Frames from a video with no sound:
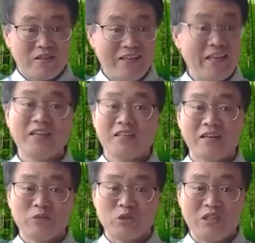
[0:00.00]

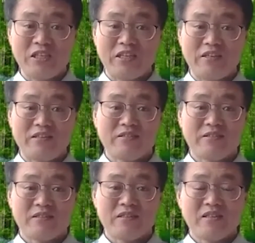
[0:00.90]
anytime you need it.
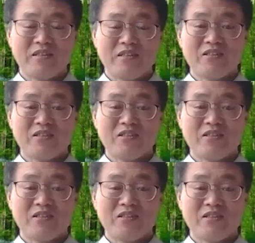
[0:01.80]

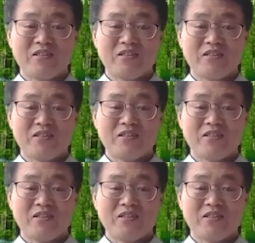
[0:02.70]
So you